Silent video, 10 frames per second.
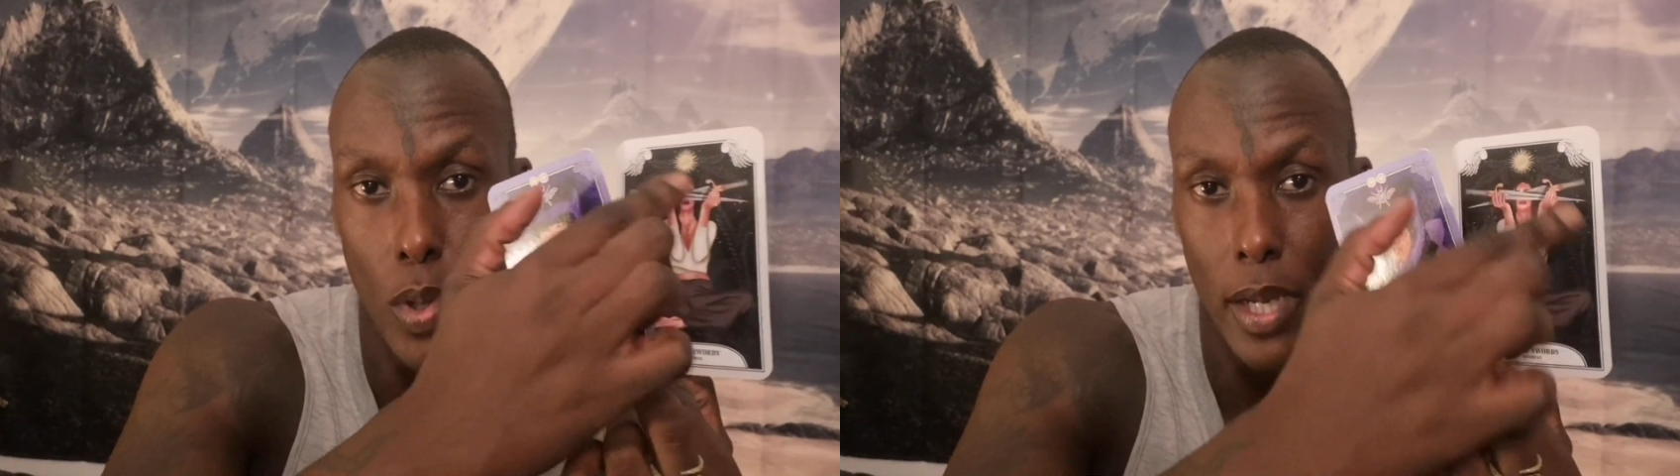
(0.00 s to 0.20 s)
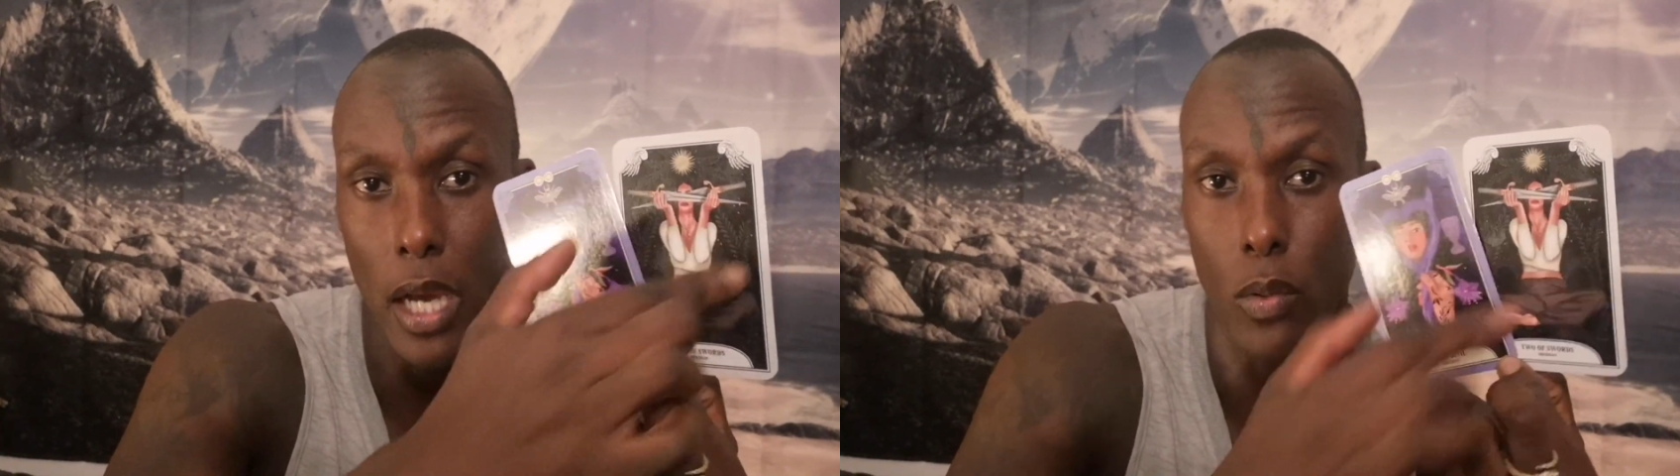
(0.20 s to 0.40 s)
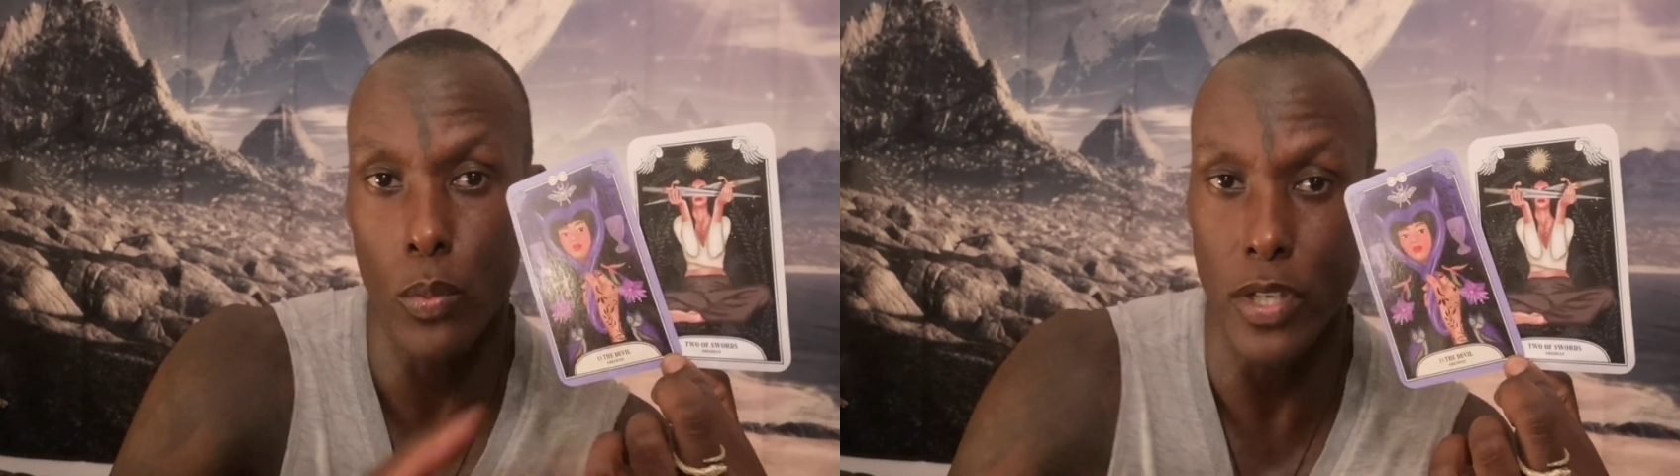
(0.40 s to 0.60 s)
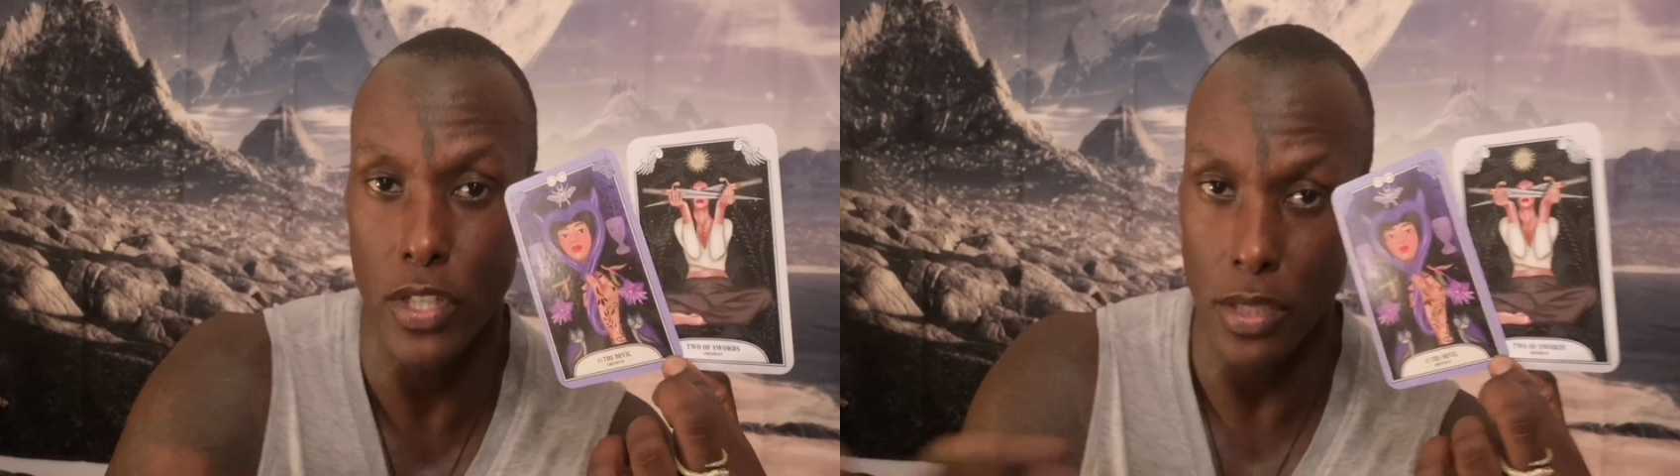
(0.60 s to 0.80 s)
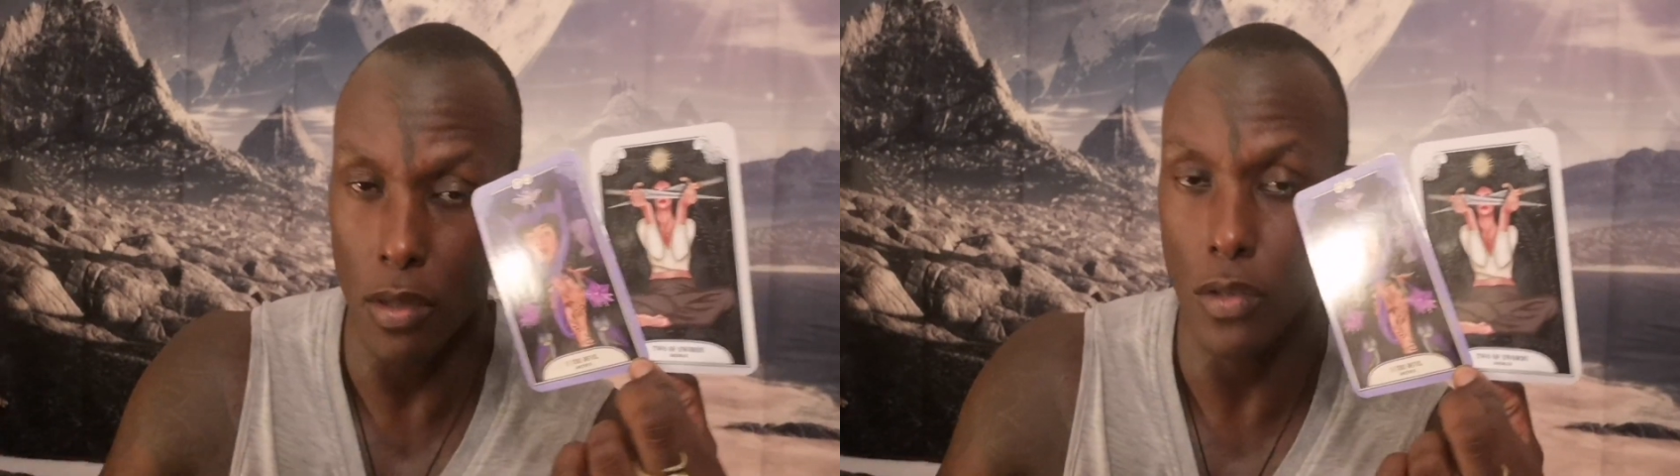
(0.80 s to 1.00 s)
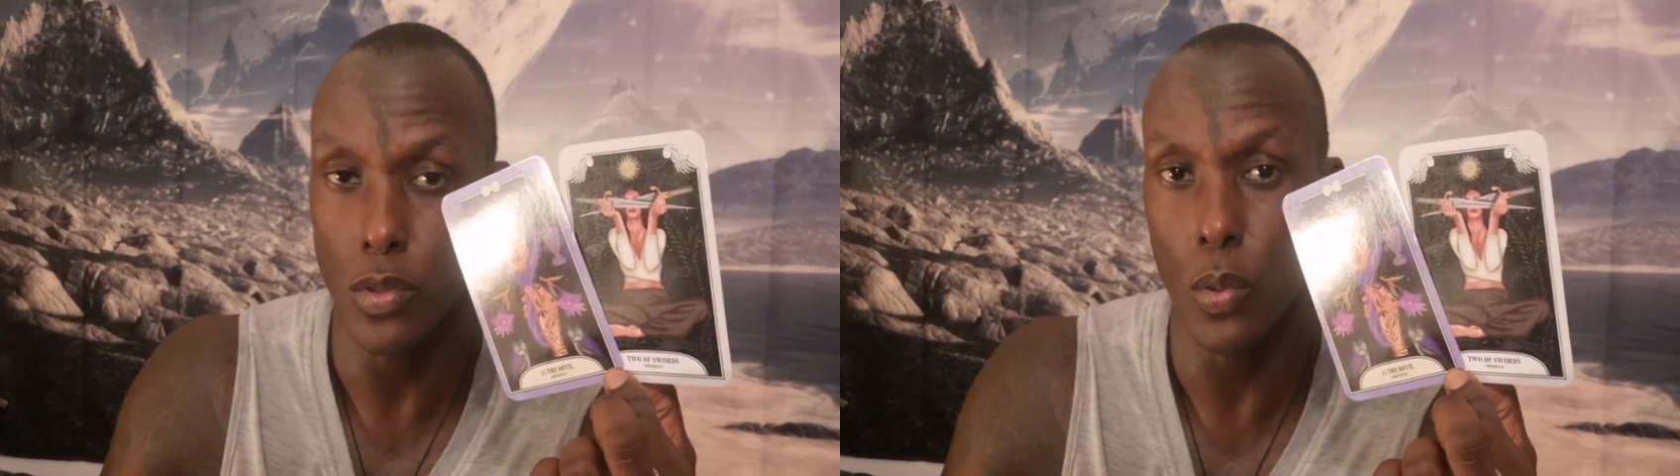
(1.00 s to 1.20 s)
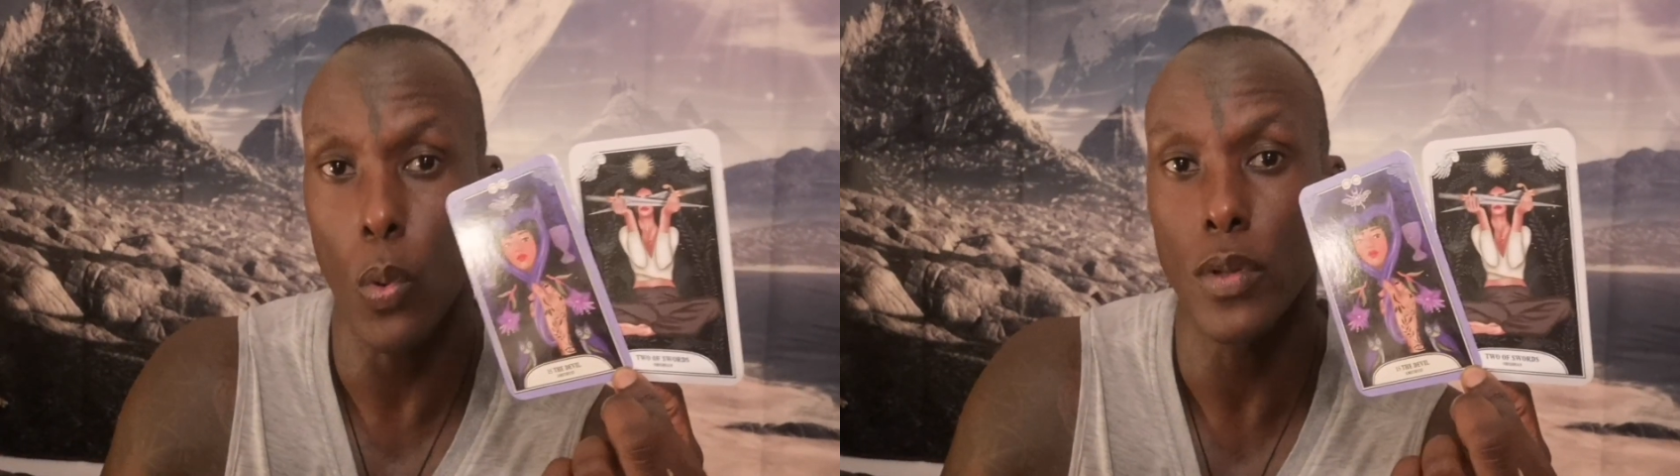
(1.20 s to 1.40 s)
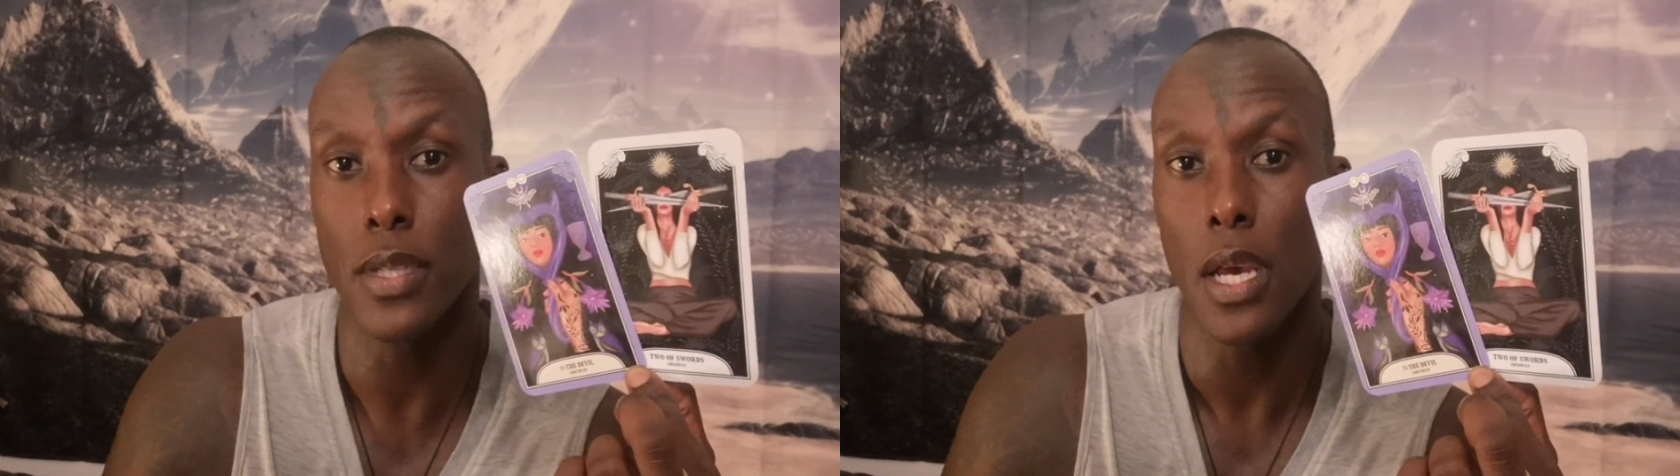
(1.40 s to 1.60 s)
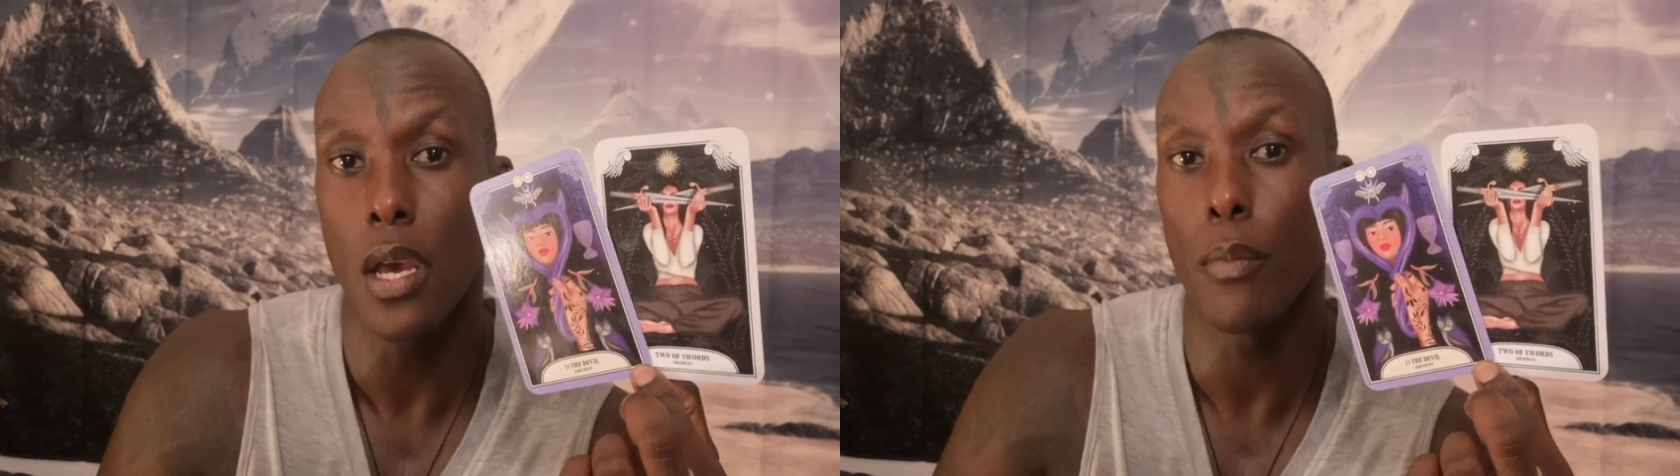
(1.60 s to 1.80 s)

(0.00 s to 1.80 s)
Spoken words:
work out when we just are source,